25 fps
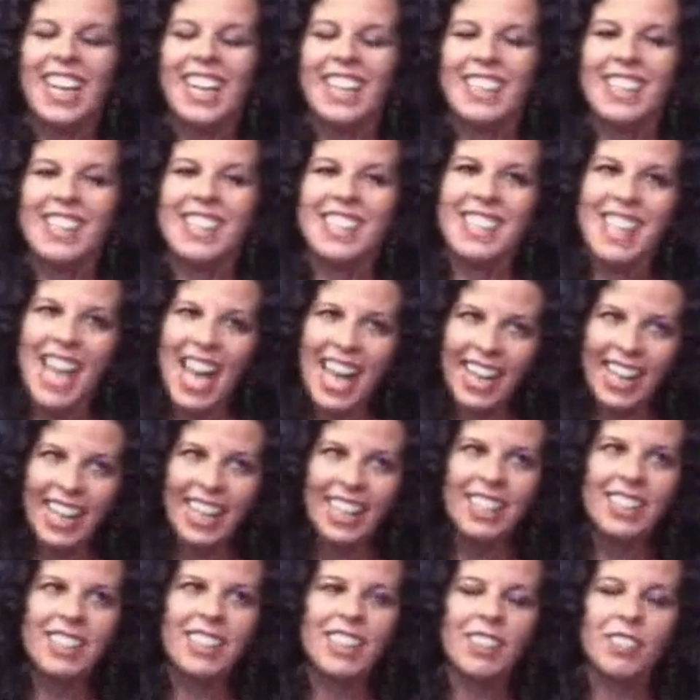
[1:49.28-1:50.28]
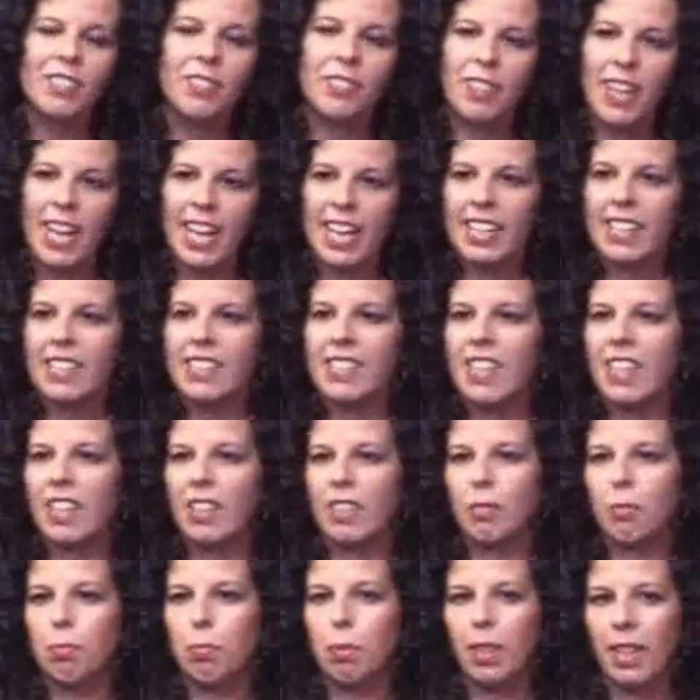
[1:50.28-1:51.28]
The second phase
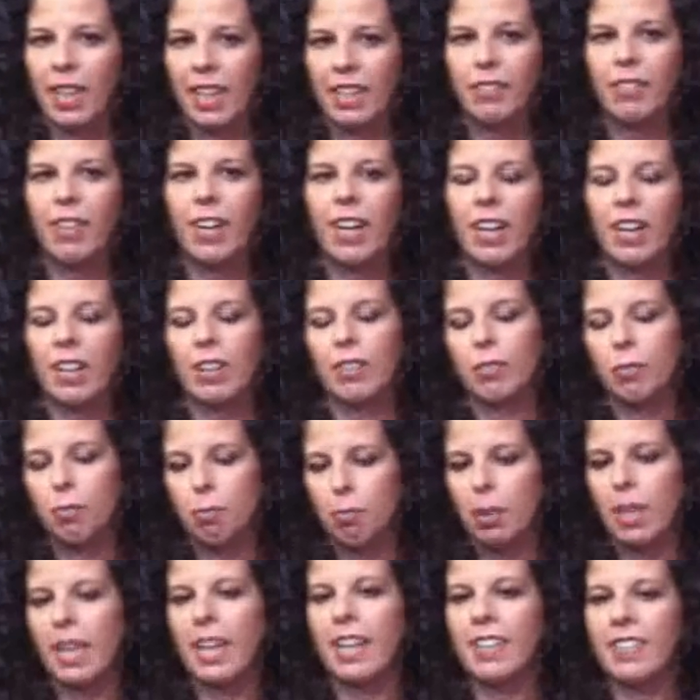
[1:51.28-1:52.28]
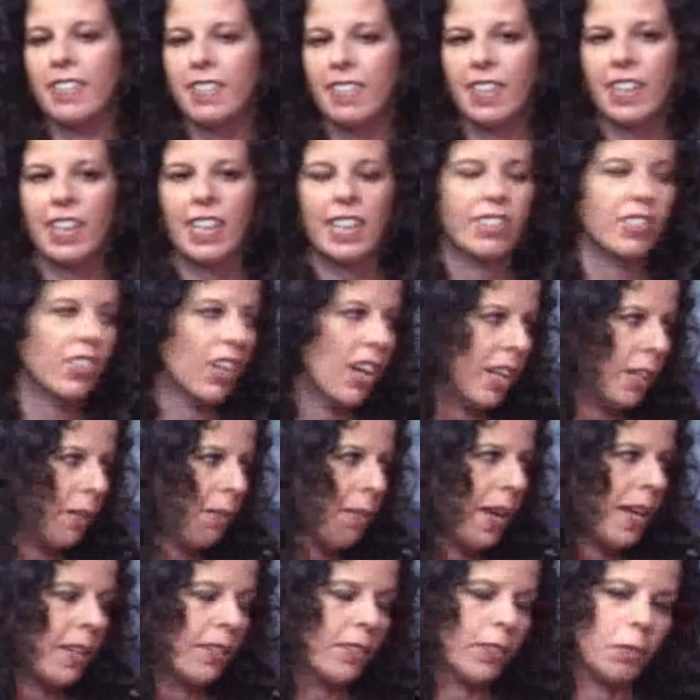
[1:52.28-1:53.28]
of plays that I talk
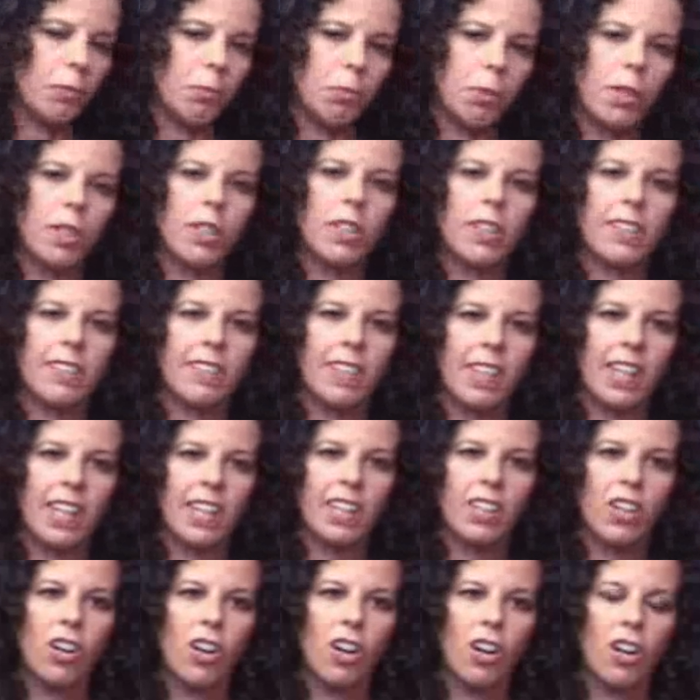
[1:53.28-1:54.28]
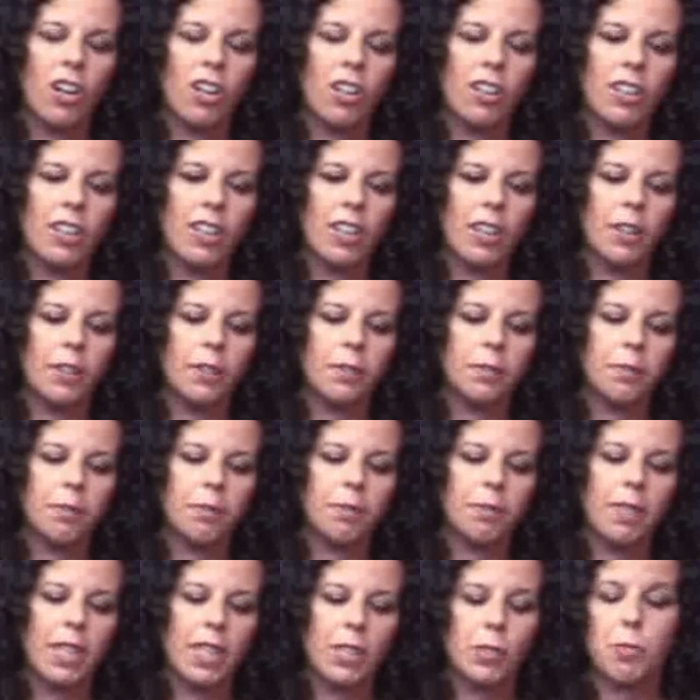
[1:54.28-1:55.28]
about in the book that I call
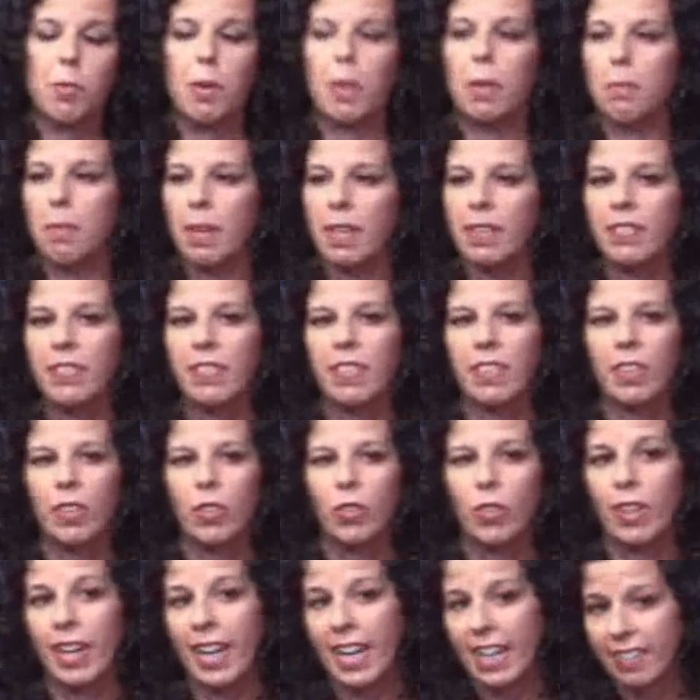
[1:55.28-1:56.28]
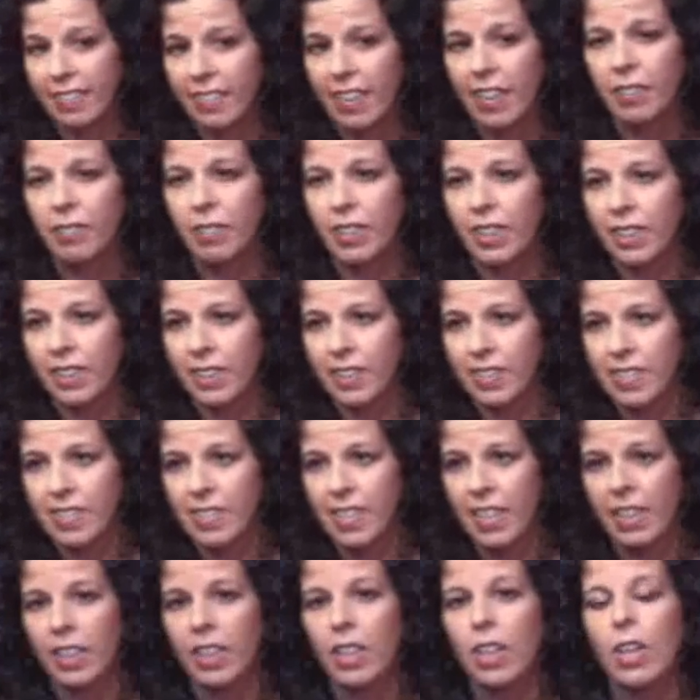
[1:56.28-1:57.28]
experimental or
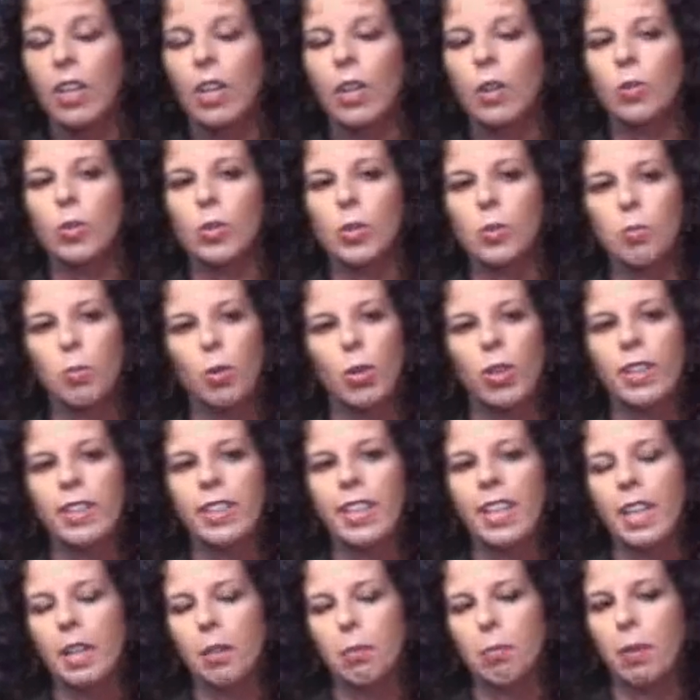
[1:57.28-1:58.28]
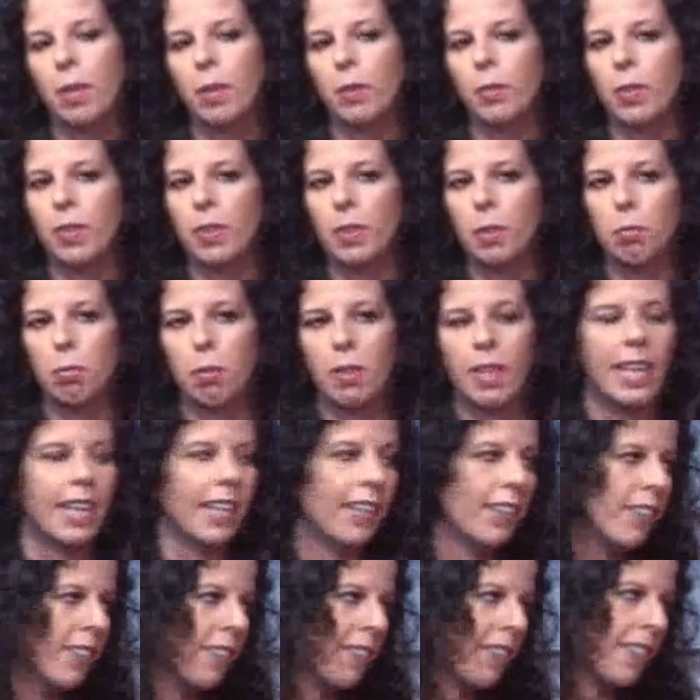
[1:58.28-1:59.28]
anti-realistic was more in keeping with the
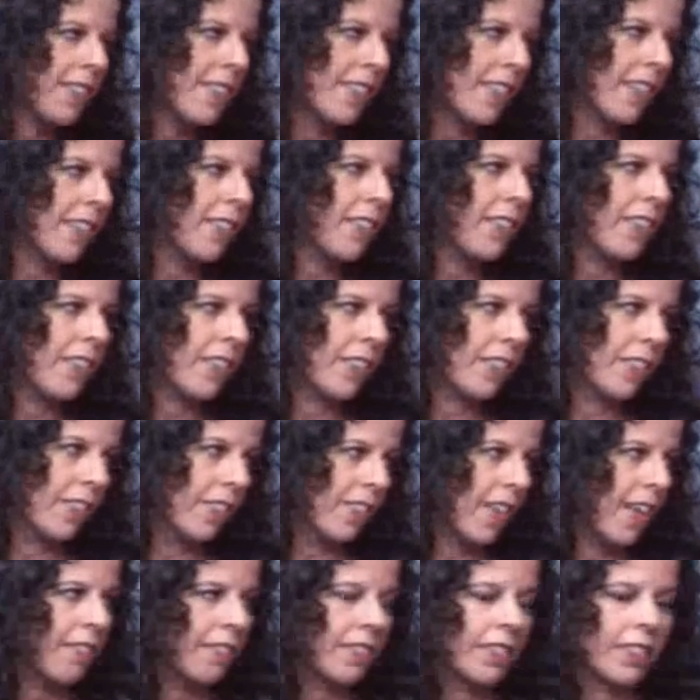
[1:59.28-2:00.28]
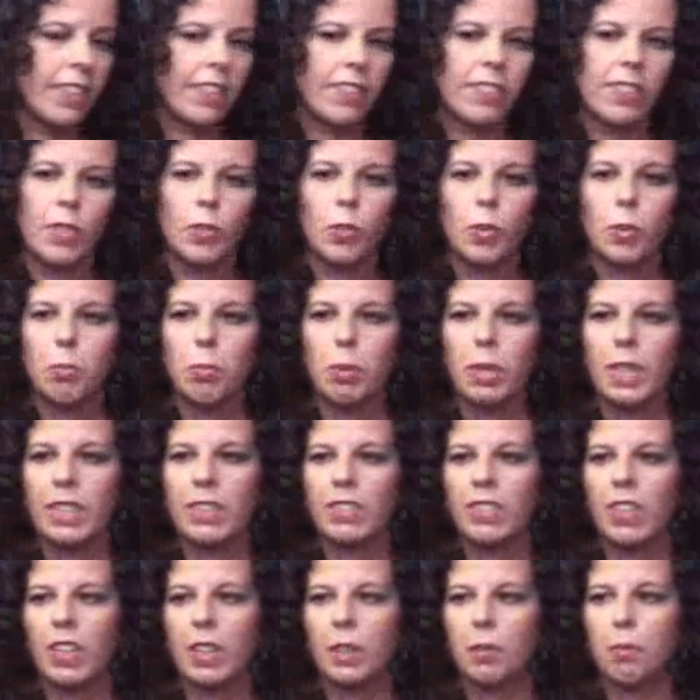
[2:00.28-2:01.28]
plays of the 60s and 70s that were being
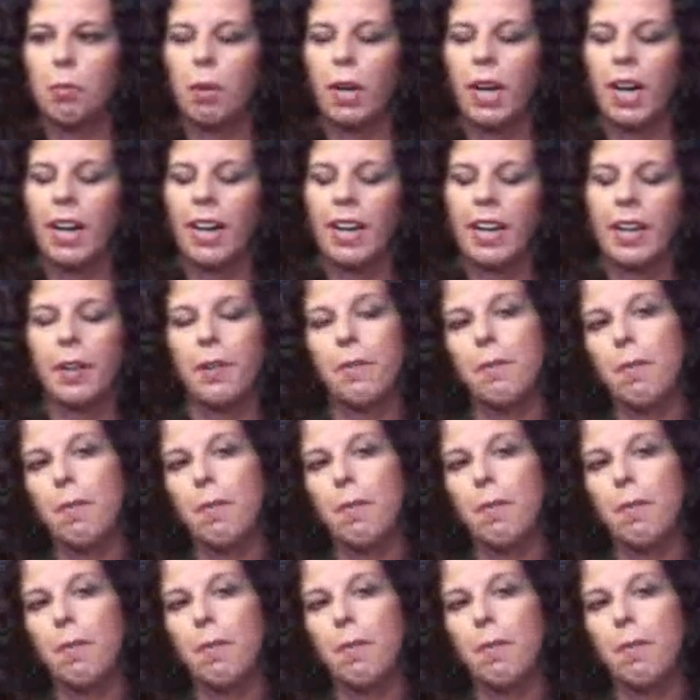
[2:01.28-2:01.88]
done by